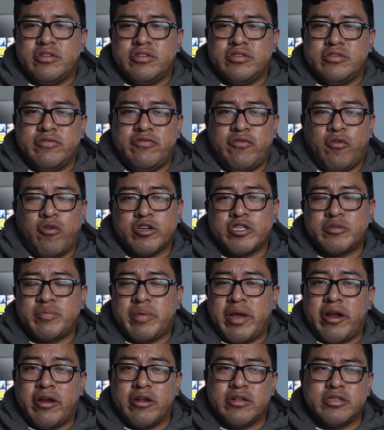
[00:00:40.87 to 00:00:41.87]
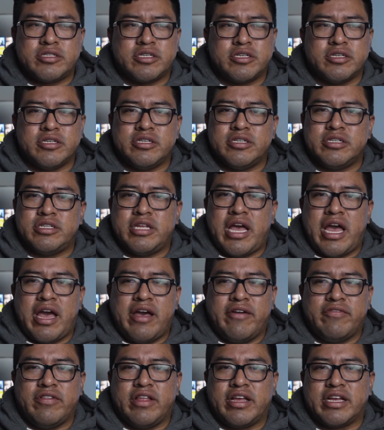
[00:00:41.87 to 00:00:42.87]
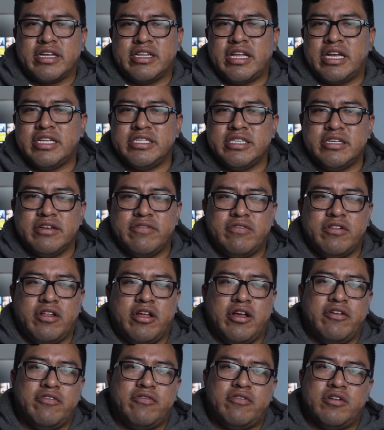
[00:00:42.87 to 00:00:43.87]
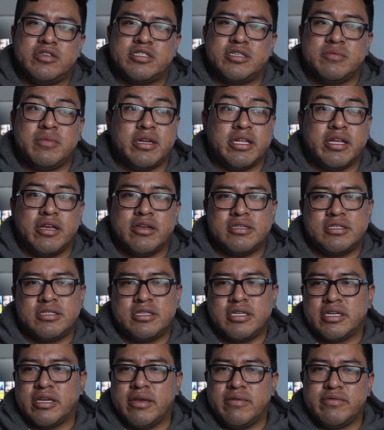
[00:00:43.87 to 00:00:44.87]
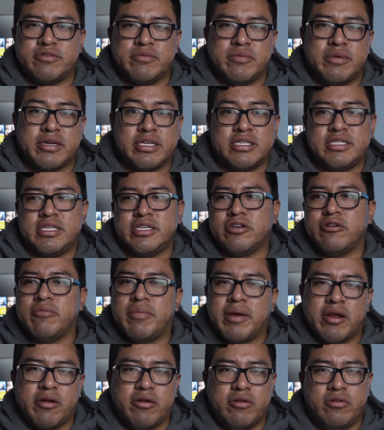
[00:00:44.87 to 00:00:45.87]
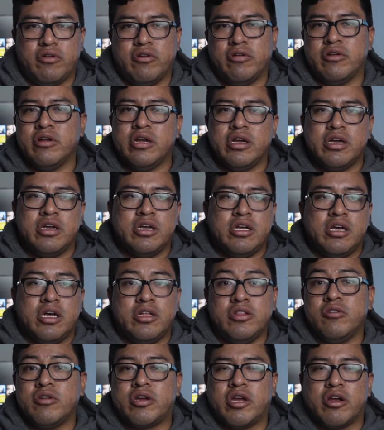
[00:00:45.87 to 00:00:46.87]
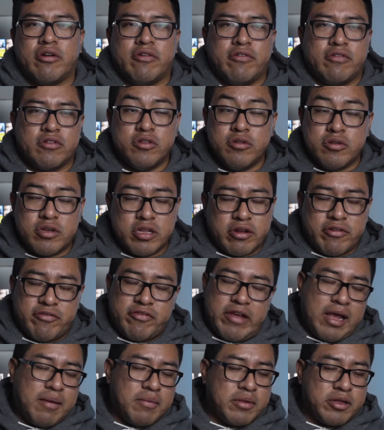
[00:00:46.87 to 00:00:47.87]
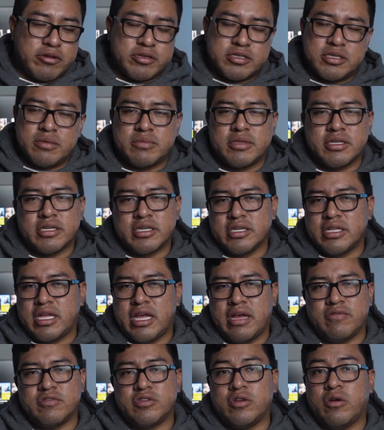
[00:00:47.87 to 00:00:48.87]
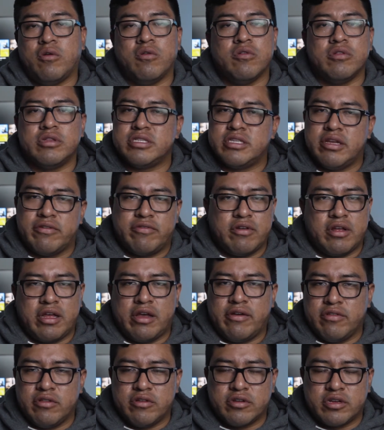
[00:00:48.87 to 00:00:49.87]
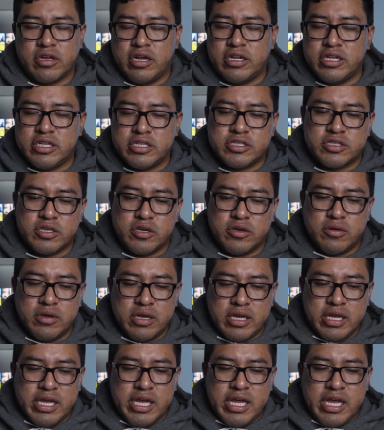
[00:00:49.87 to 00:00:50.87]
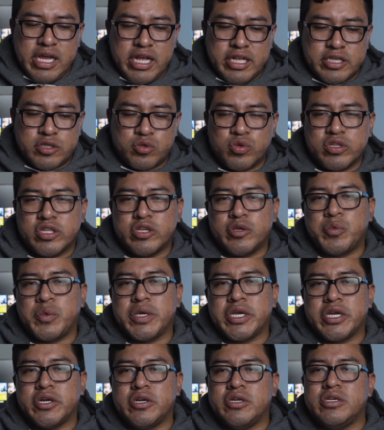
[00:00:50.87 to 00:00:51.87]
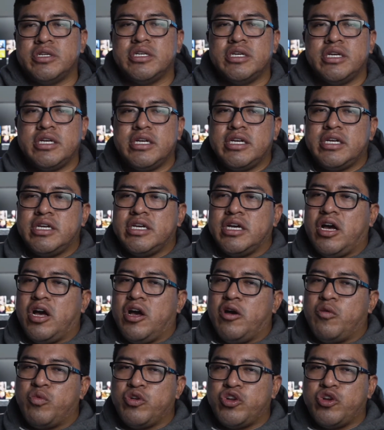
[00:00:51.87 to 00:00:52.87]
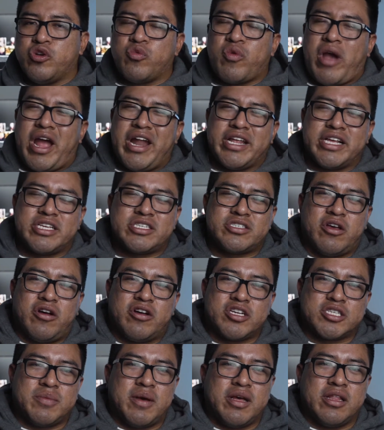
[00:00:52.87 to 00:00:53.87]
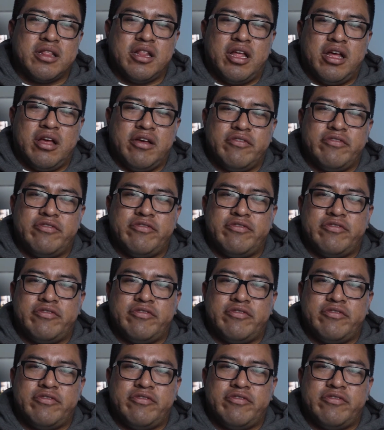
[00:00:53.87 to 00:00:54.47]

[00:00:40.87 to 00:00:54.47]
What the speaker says: divorced parents could have like an idea of love, while somebody else that comes from like a single parent or a nuclear family or something could have a totally different outlook on it. So it's really weird when you're writing songs about love,